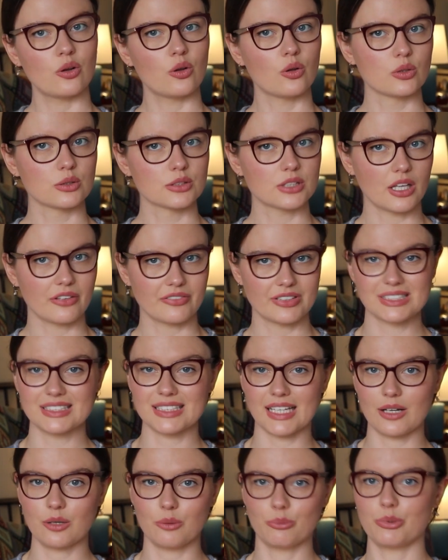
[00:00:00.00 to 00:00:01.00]
all
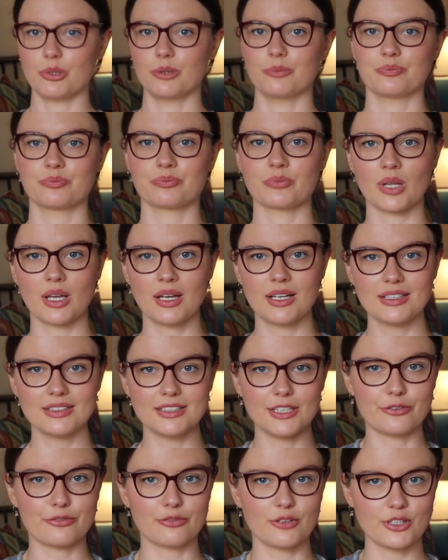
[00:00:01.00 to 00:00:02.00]
softens out, but
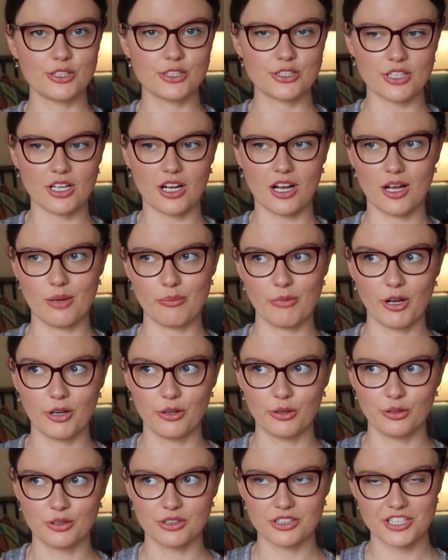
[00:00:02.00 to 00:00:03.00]
different
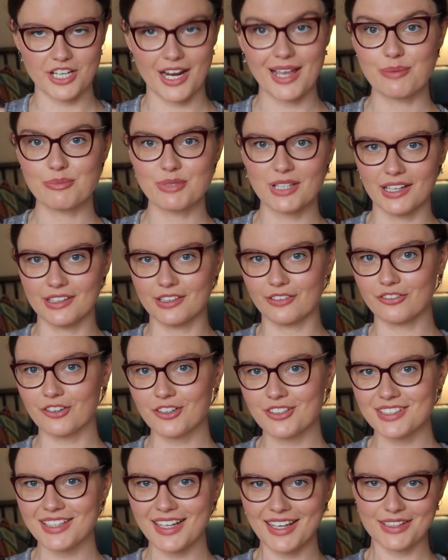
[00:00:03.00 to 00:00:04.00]
armhole shapes at the
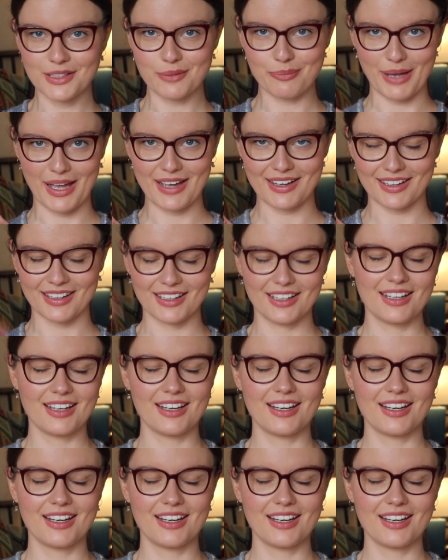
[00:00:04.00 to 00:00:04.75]
front and the back.